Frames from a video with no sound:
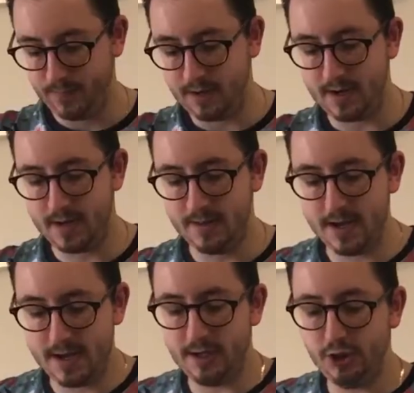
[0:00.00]
and
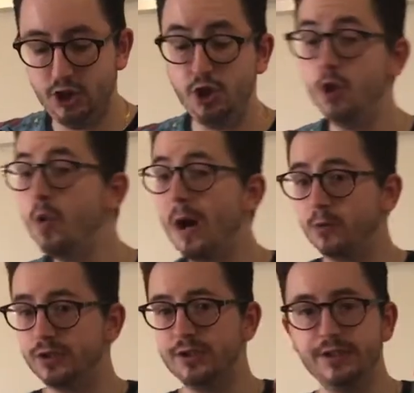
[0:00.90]
then 2
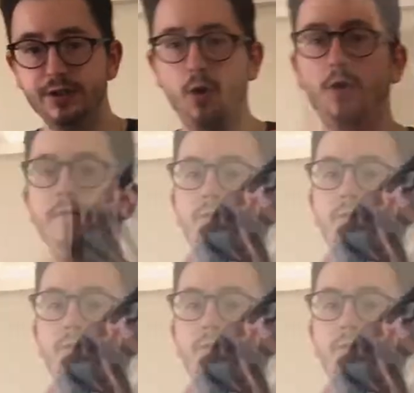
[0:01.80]
ounces of